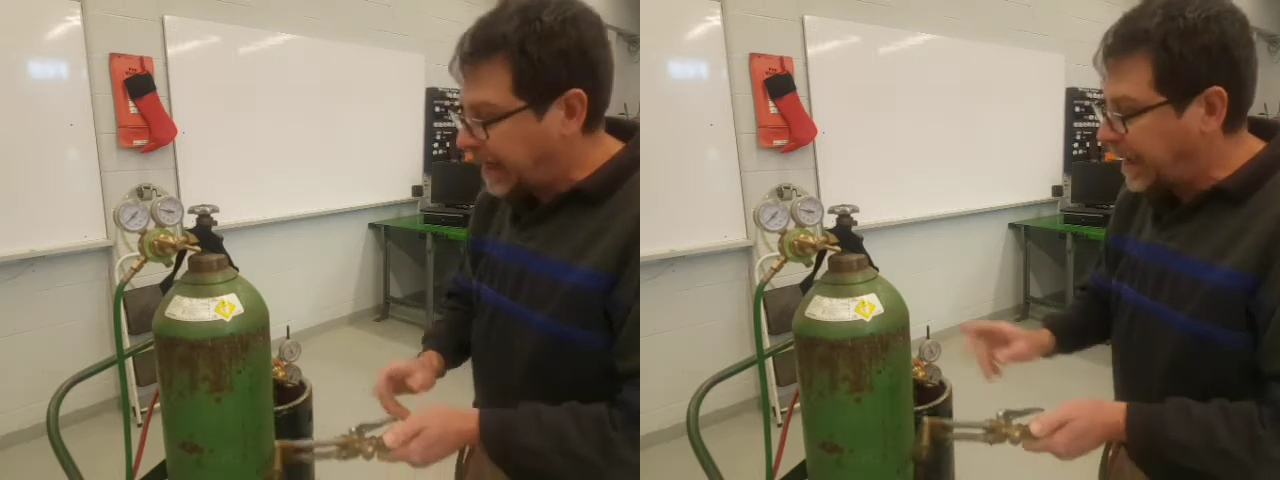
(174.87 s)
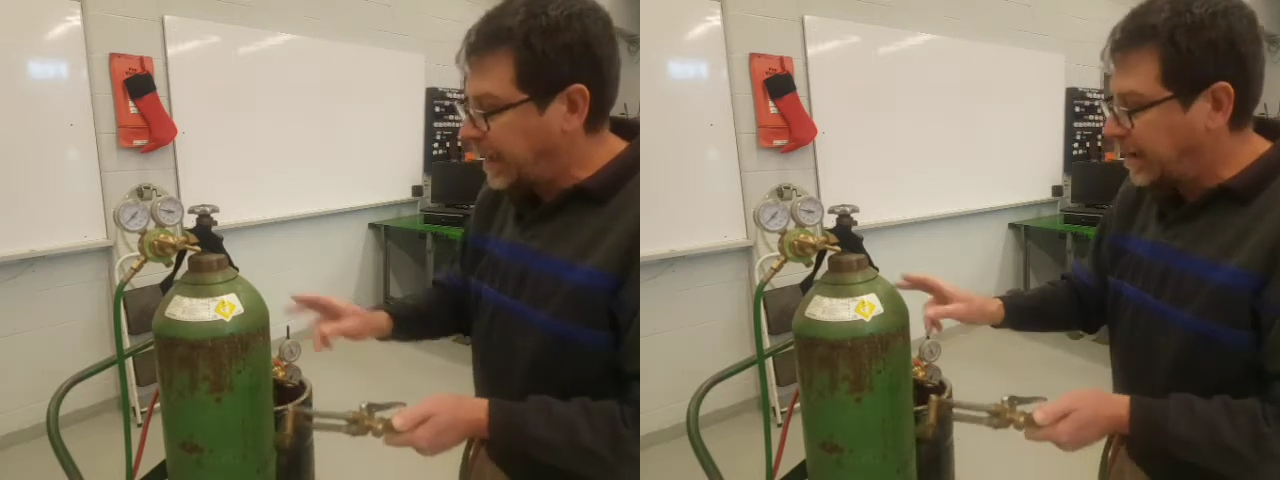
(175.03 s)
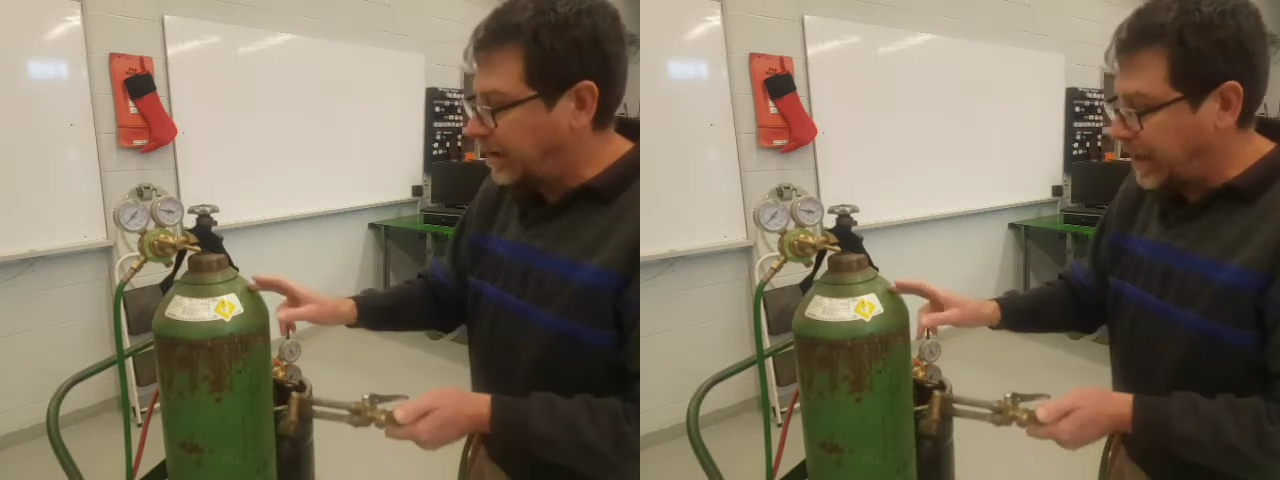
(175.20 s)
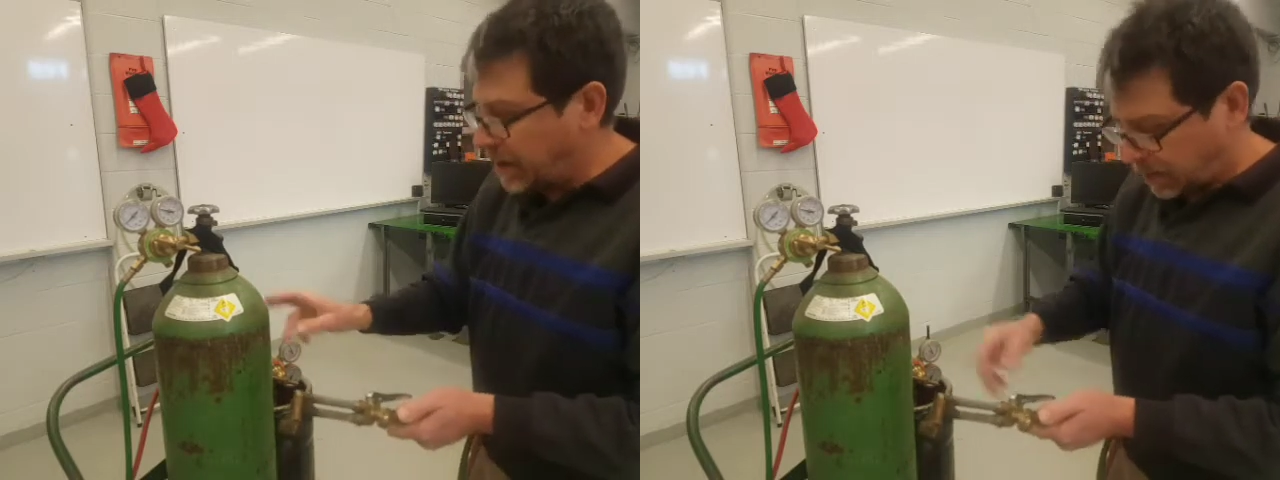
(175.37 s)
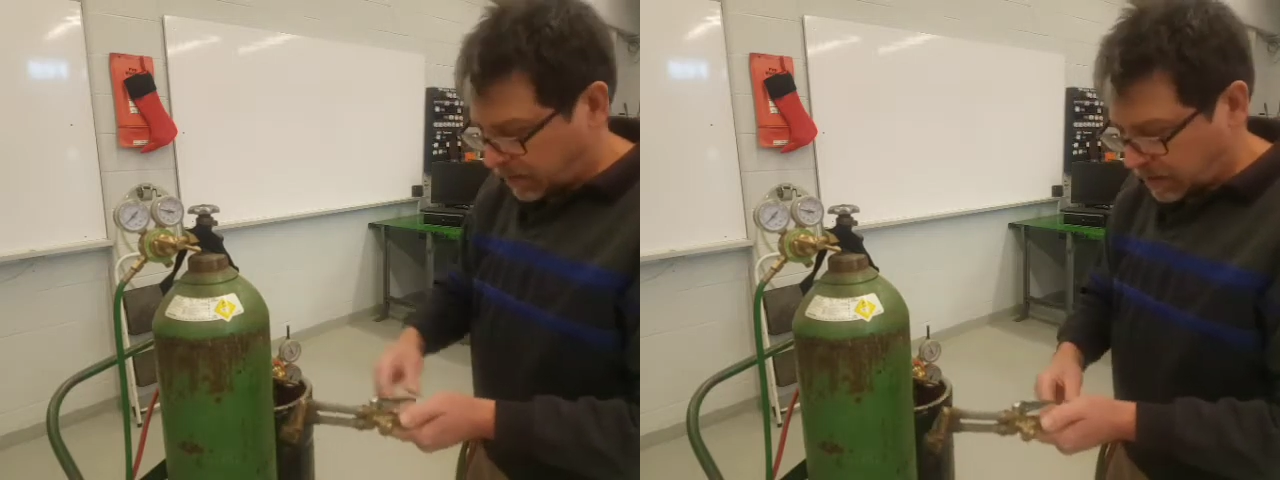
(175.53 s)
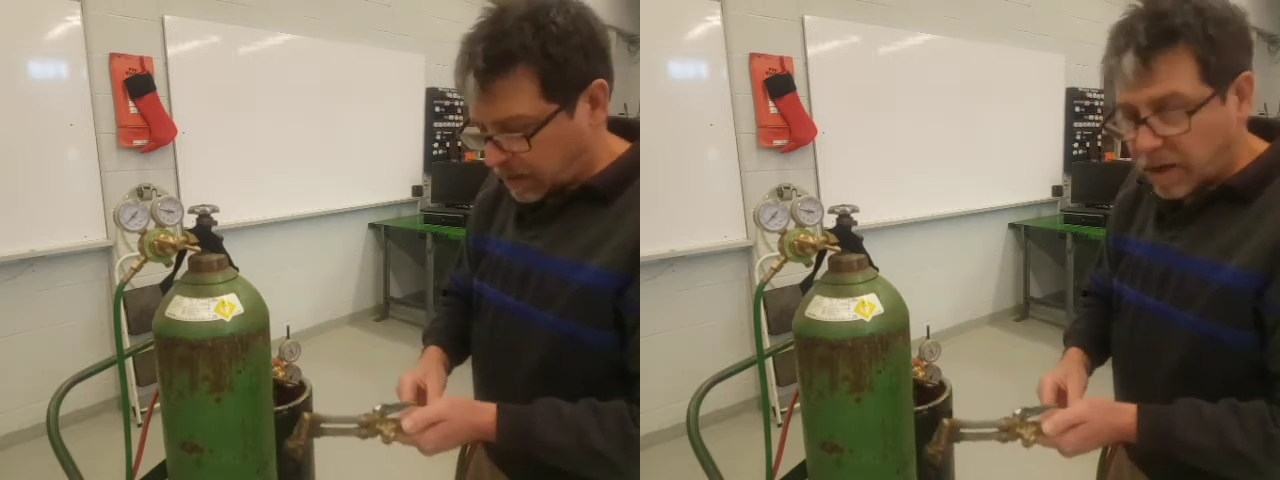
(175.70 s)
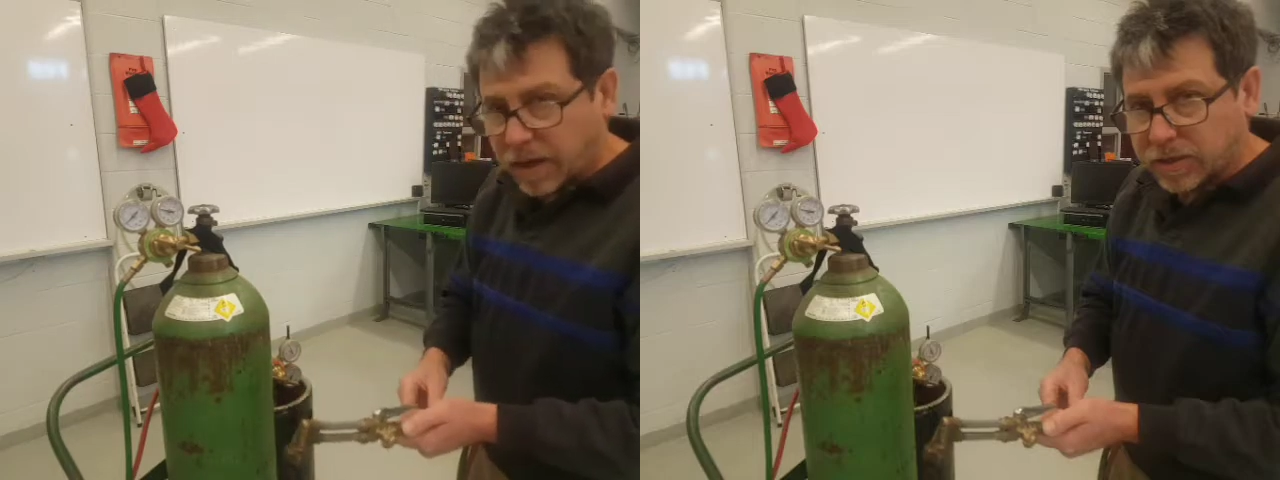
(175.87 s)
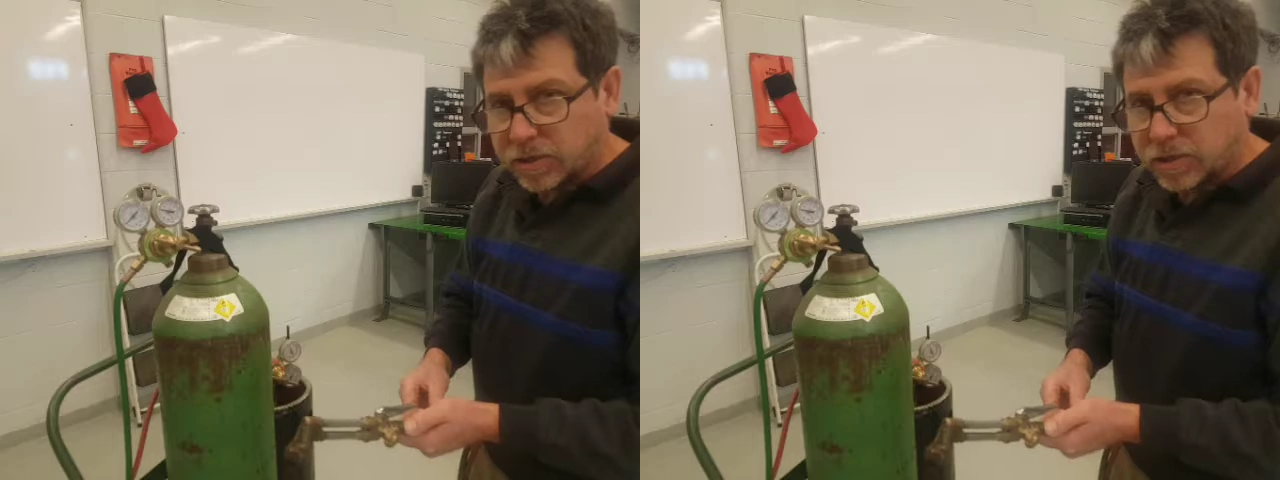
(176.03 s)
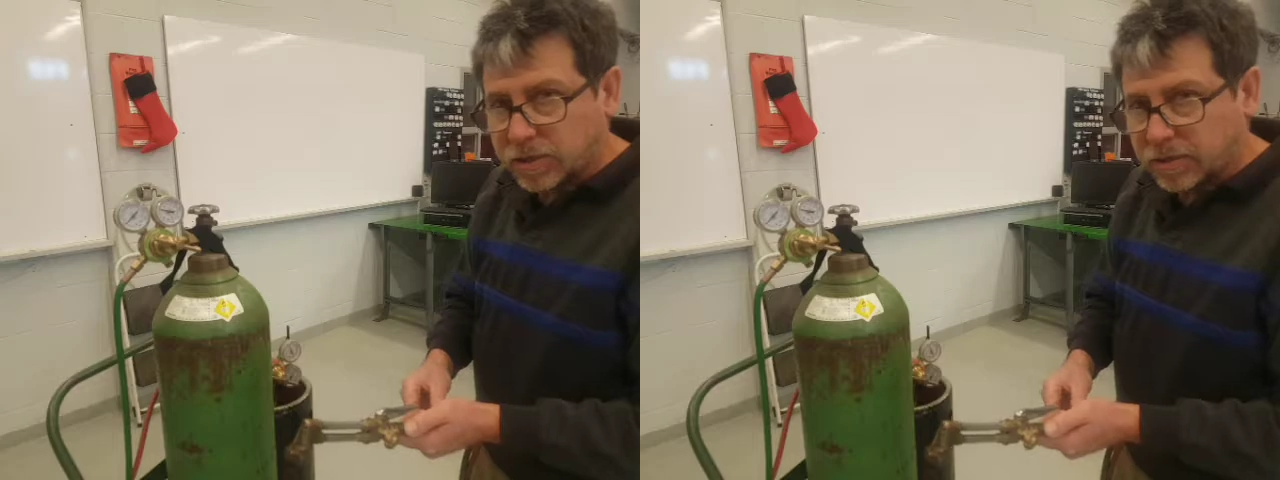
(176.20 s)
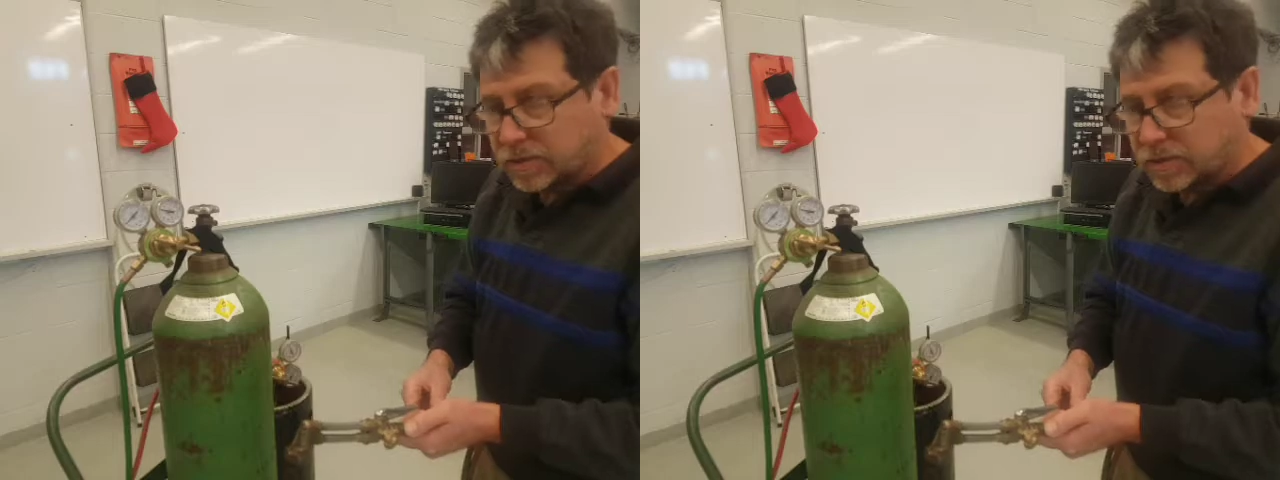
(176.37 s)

and then the oxygen.